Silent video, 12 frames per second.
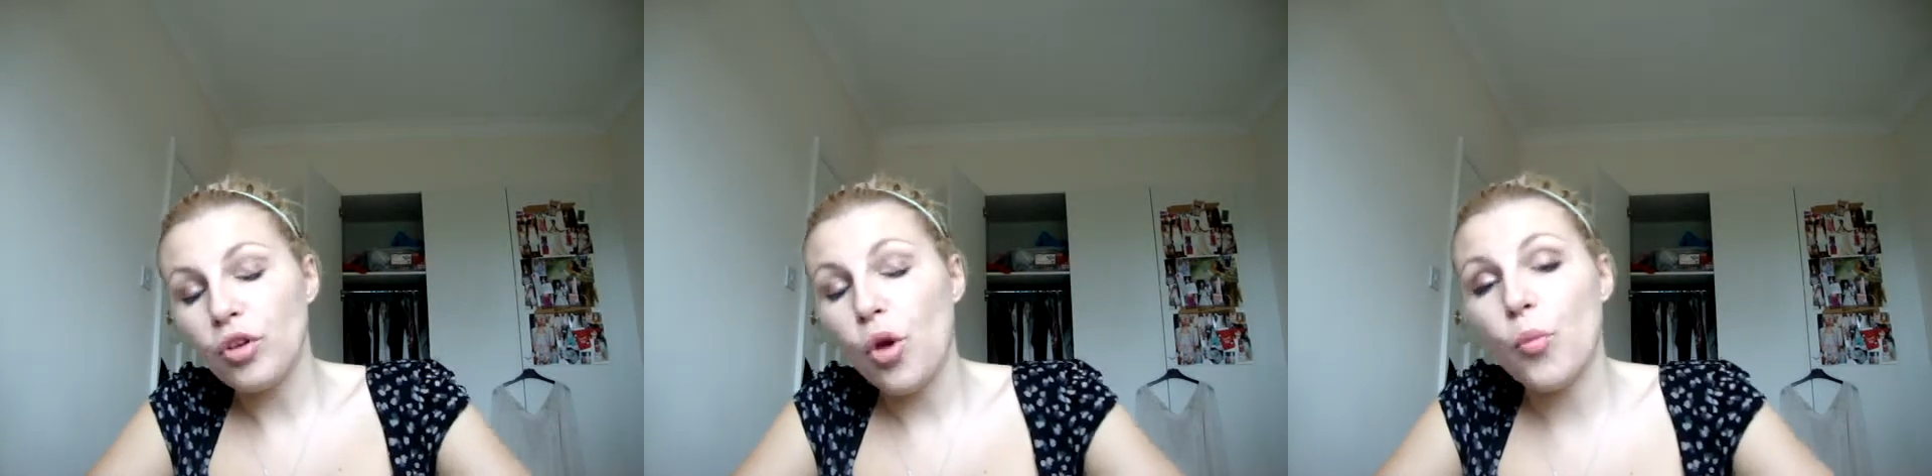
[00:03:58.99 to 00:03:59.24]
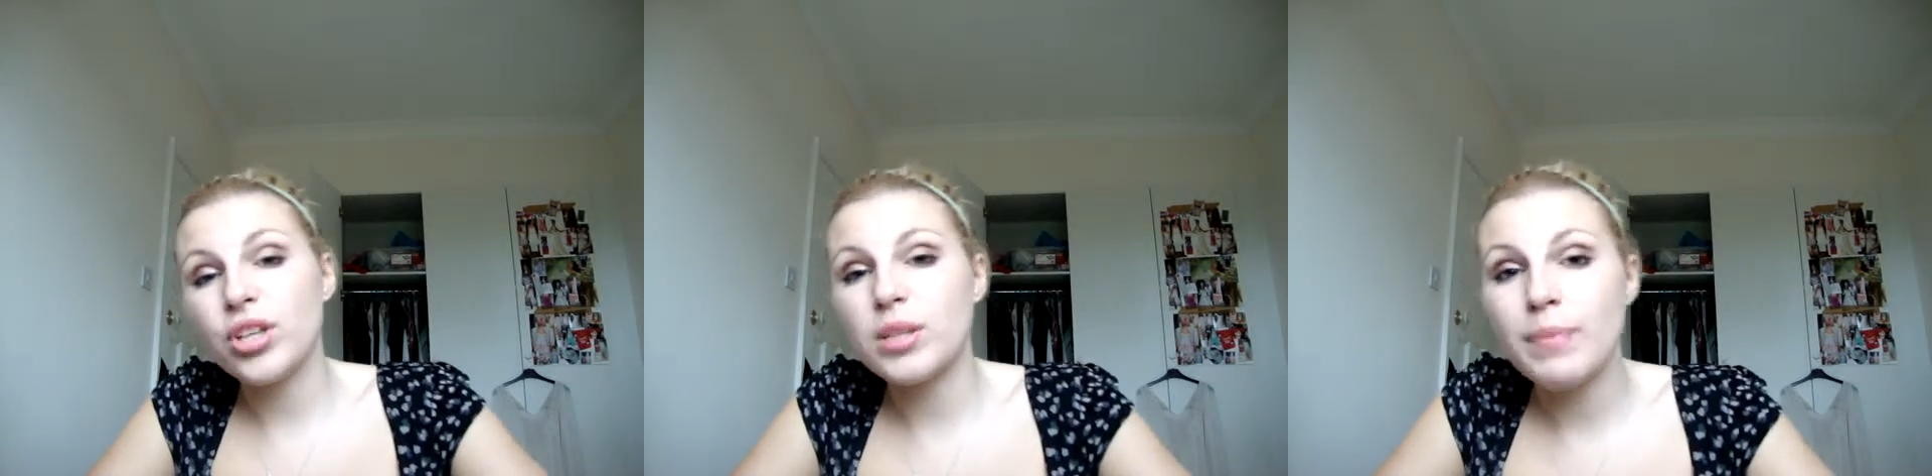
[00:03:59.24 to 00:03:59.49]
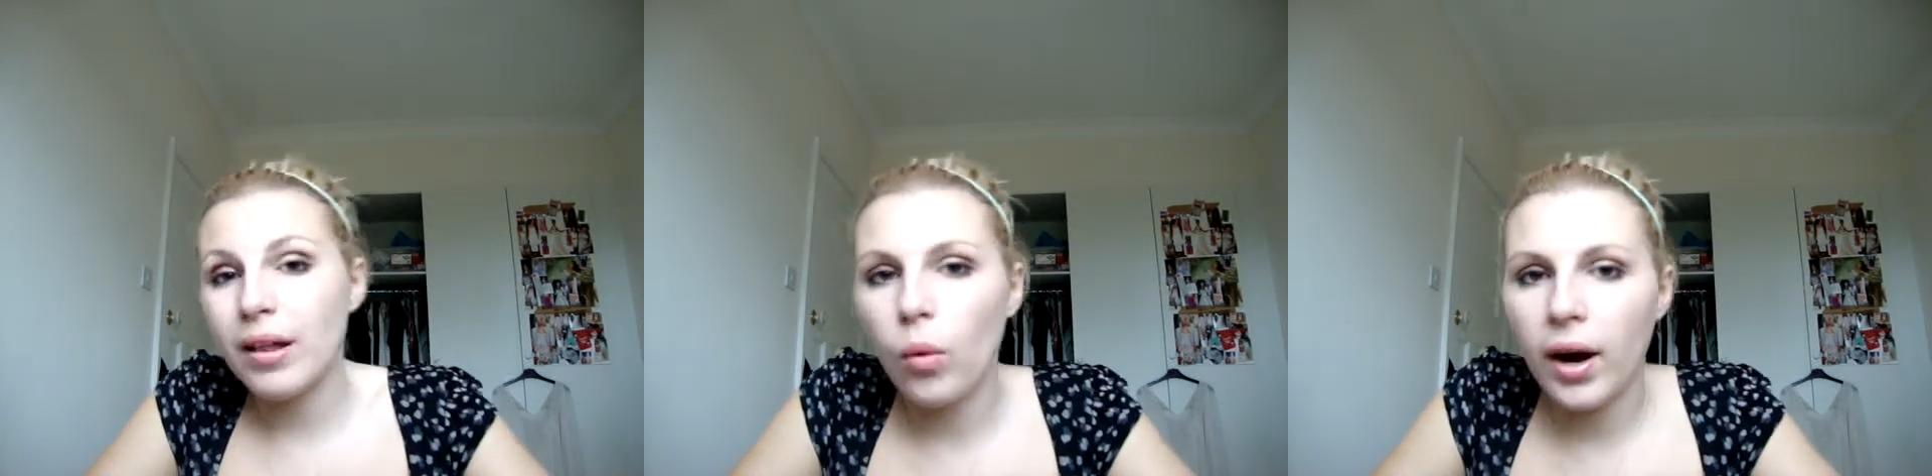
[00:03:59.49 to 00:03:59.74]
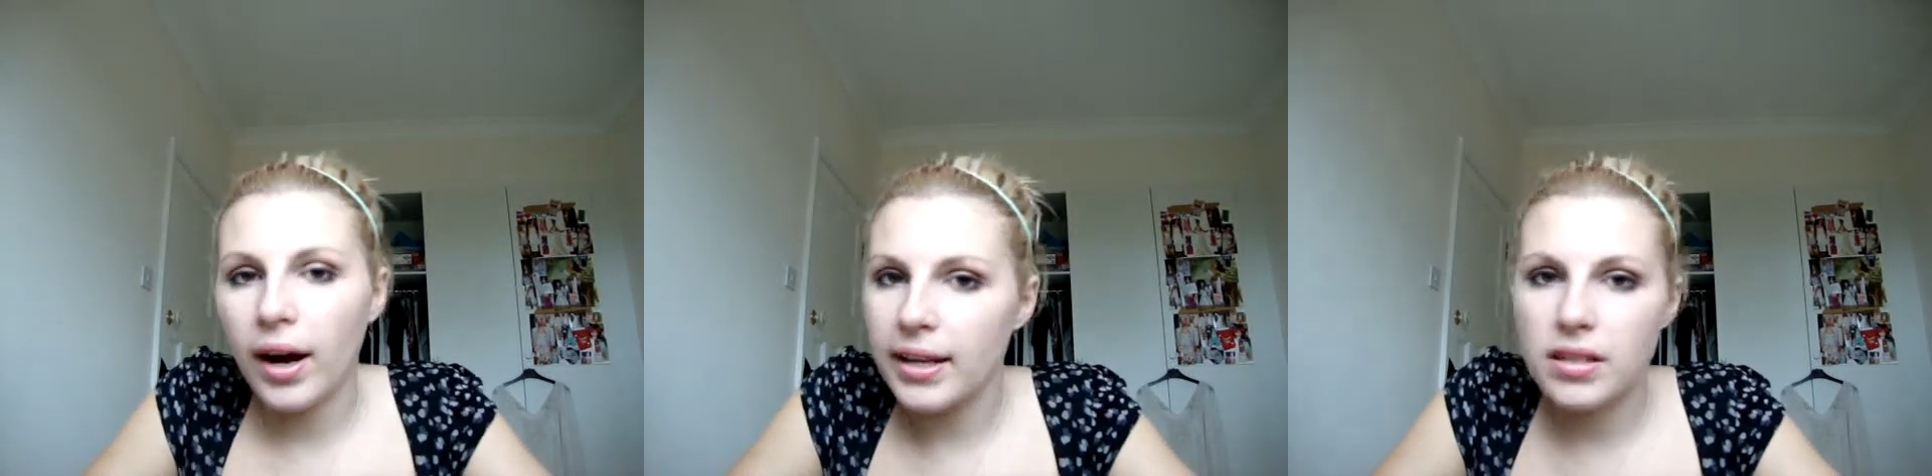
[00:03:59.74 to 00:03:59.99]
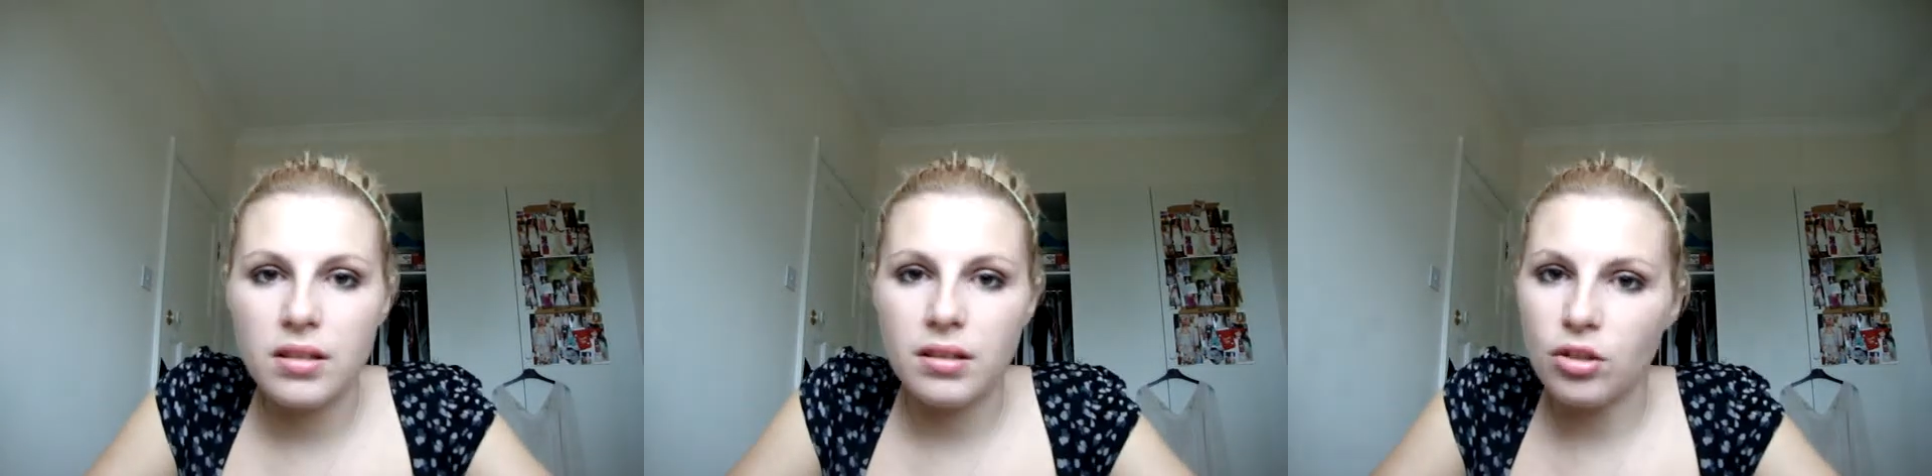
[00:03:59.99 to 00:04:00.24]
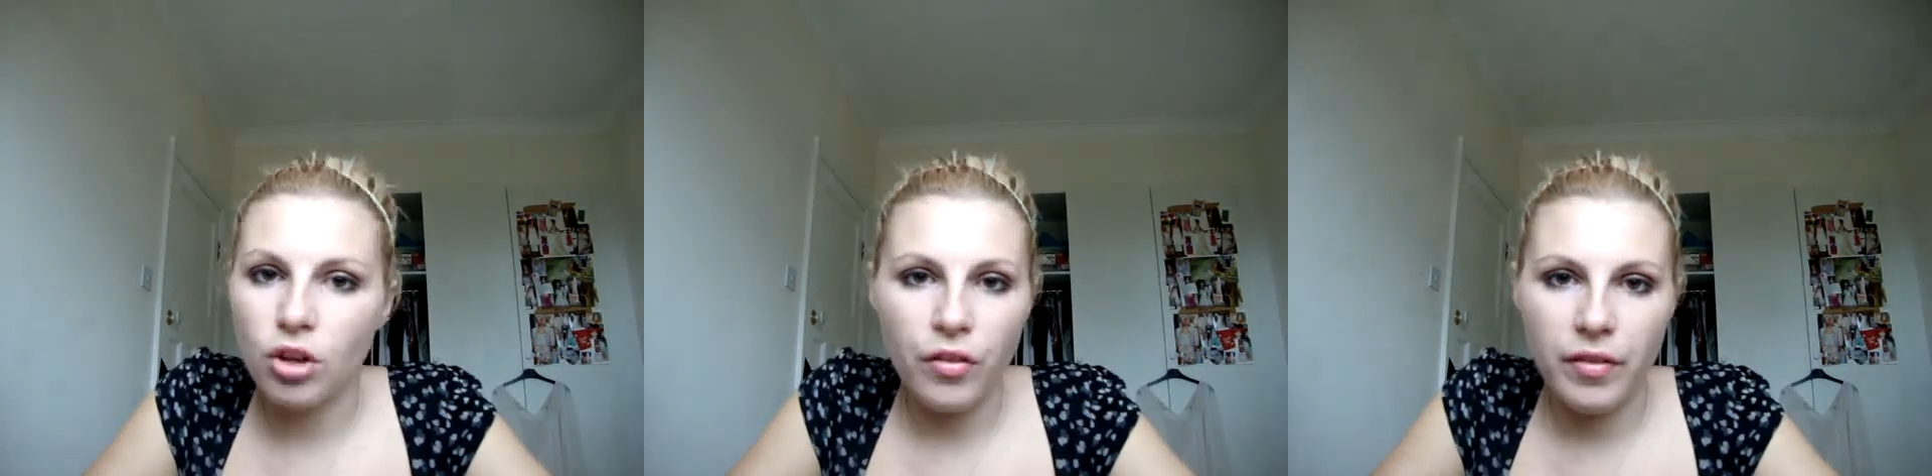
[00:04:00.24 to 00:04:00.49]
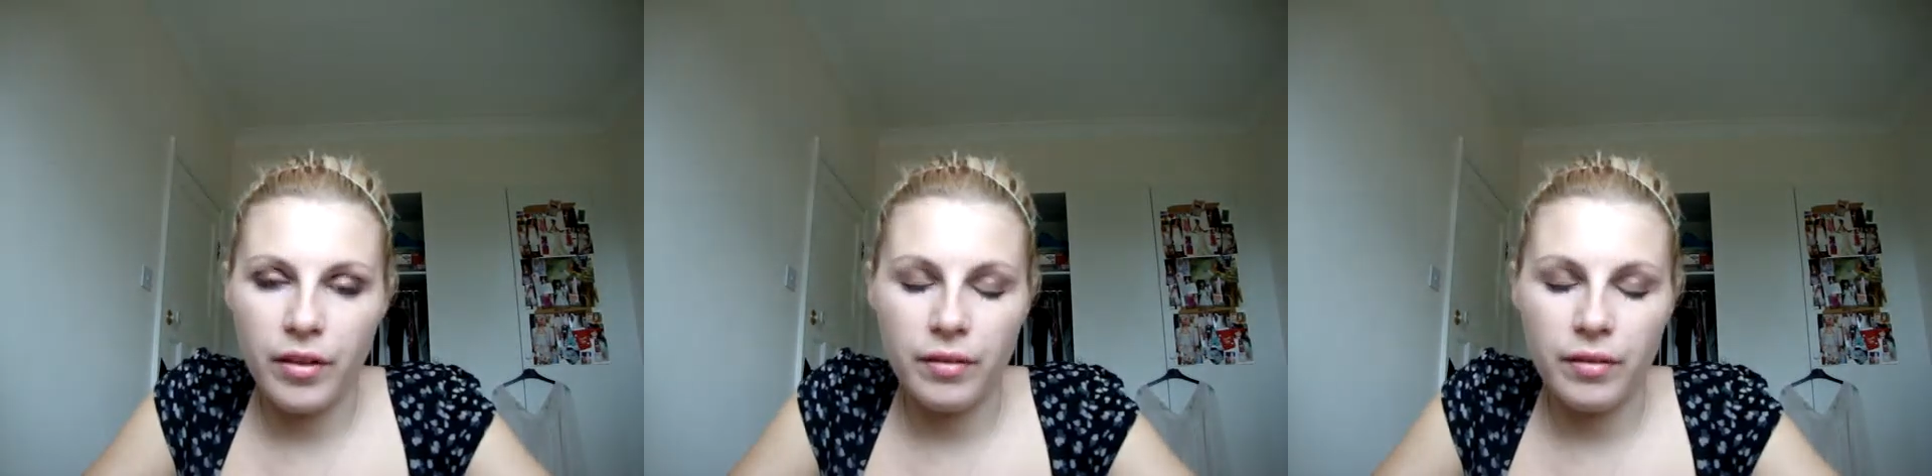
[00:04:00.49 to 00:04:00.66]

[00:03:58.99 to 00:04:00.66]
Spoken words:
But smell-wise, there's nothing